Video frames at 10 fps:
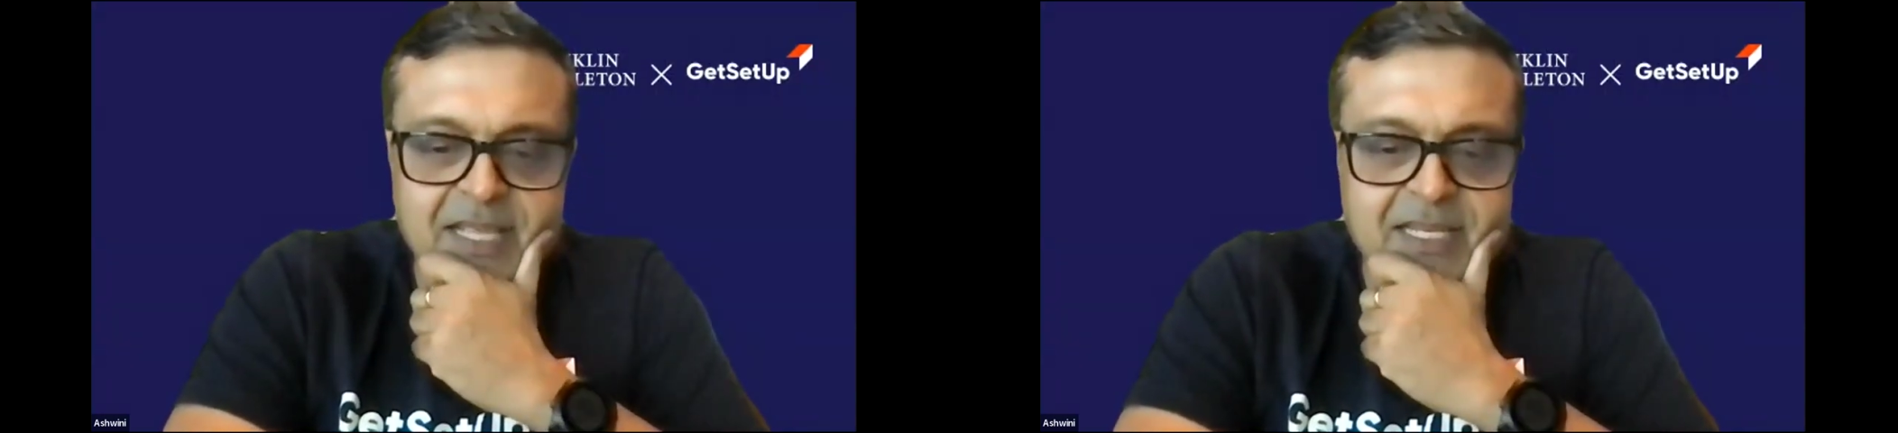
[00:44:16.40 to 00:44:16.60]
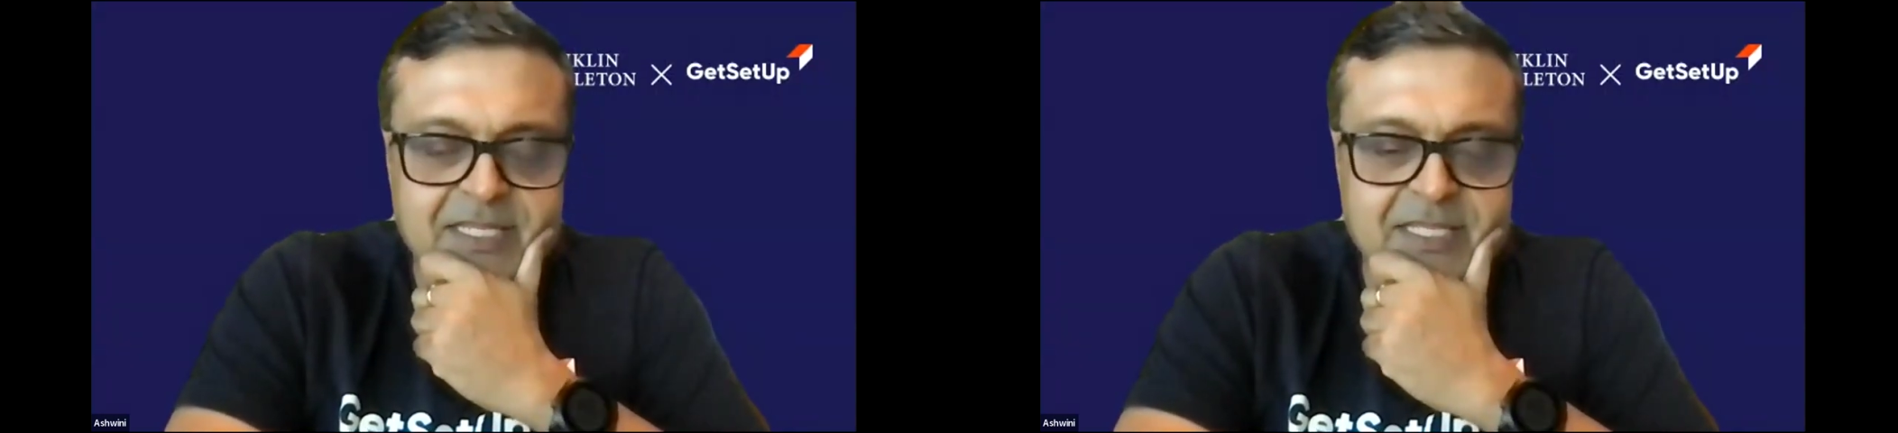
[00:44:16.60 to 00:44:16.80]

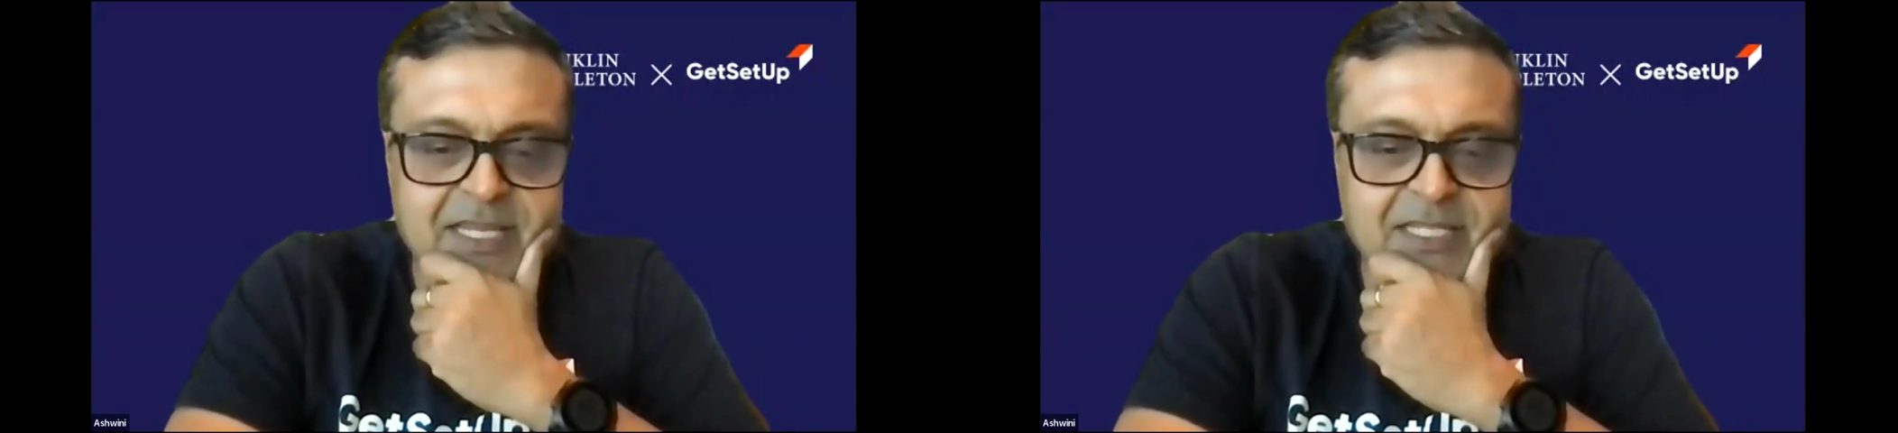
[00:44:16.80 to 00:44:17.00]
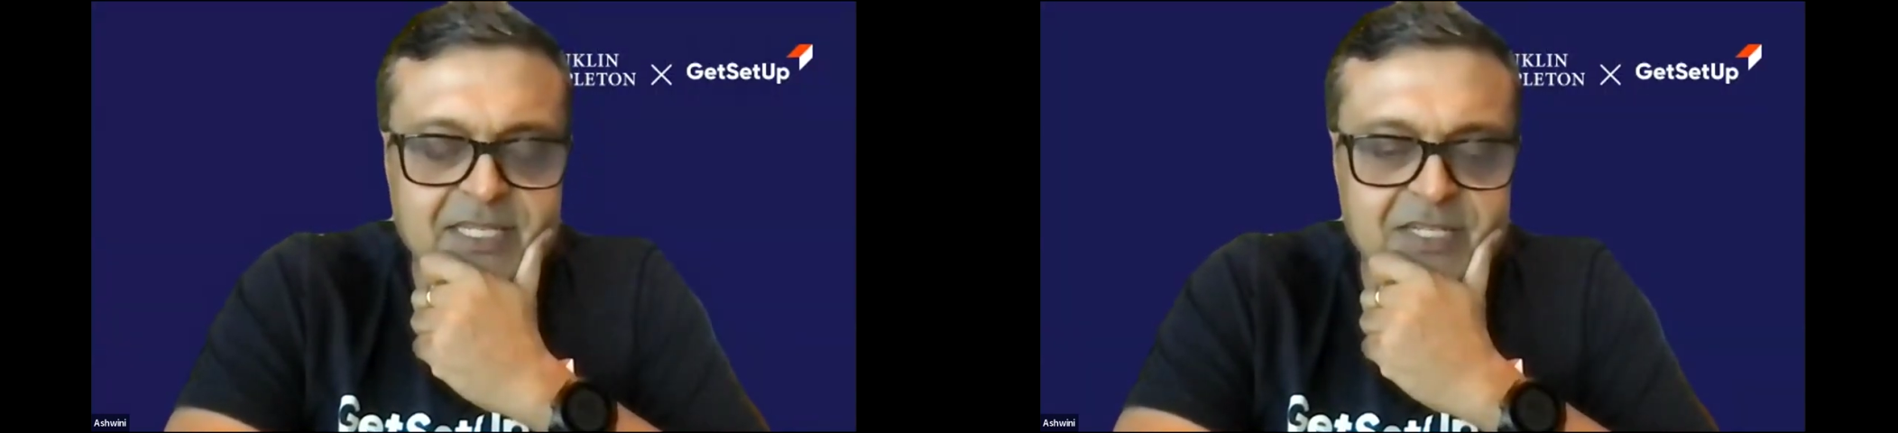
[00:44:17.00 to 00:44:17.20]

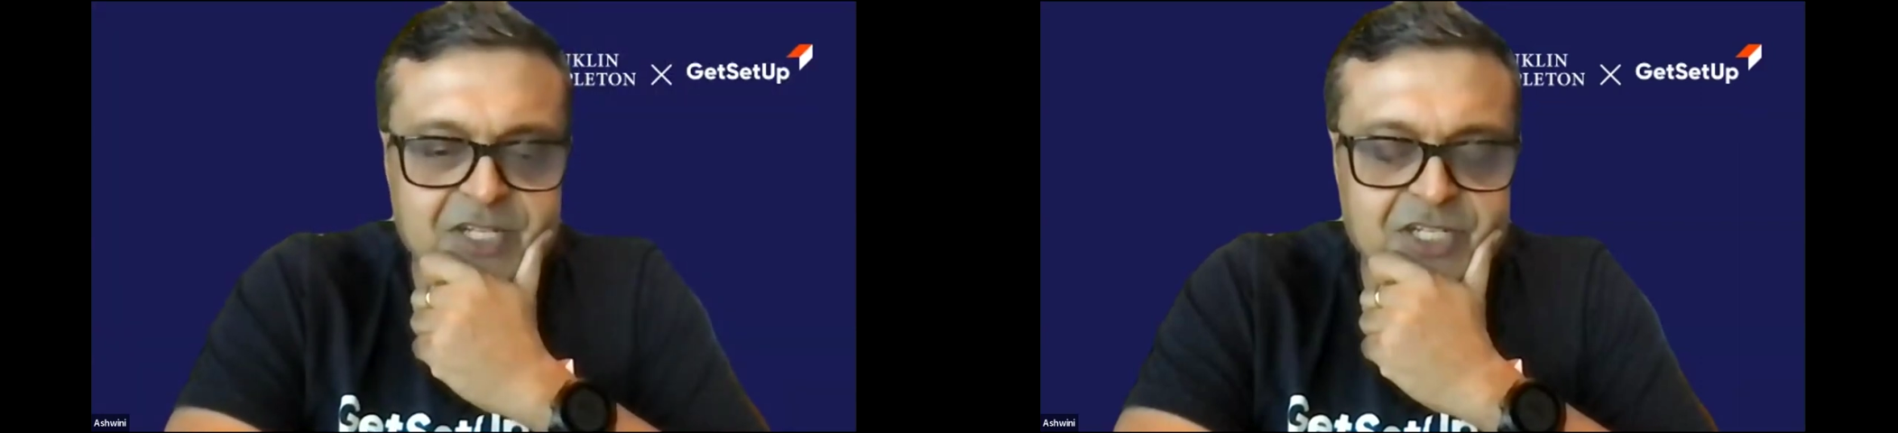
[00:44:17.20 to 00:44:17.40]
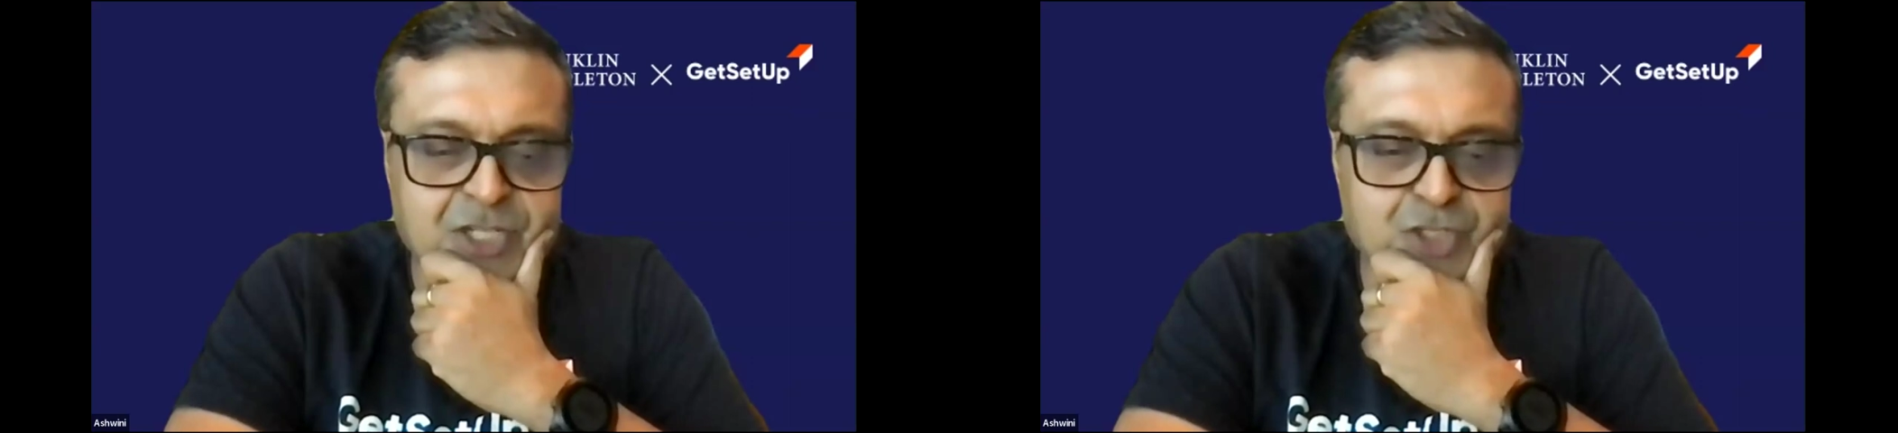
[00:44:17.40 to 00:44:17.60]
is
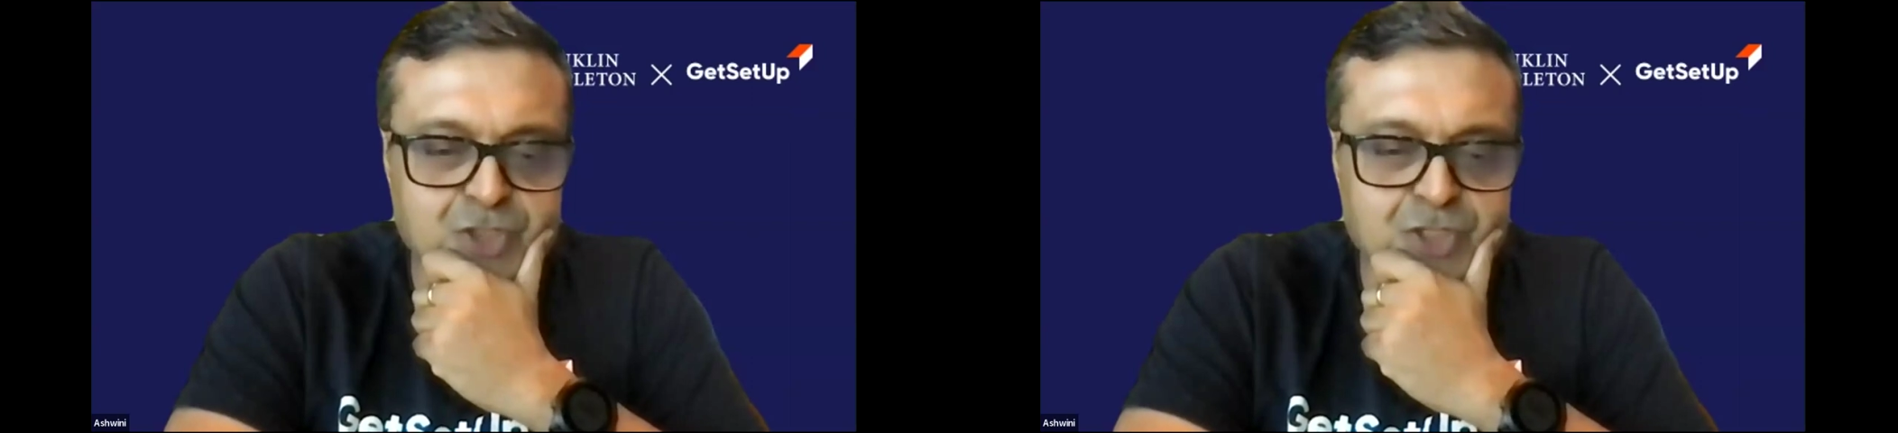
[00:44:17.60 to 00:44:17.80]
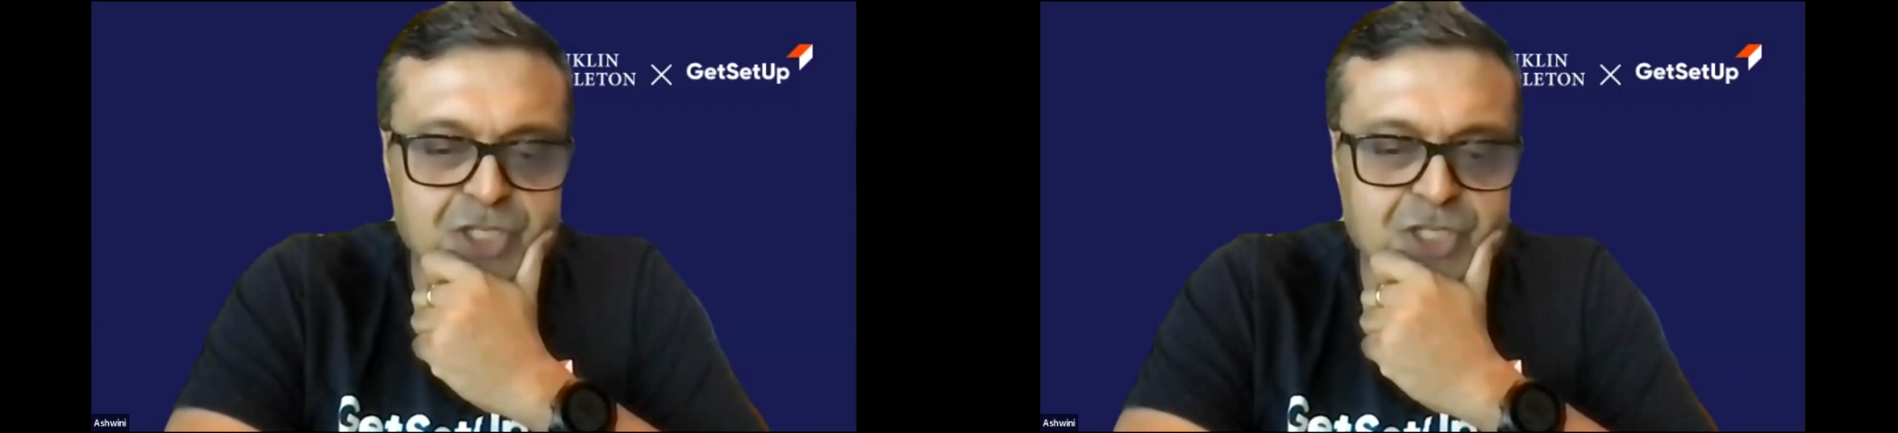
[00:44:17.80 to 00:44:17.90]
interesting. So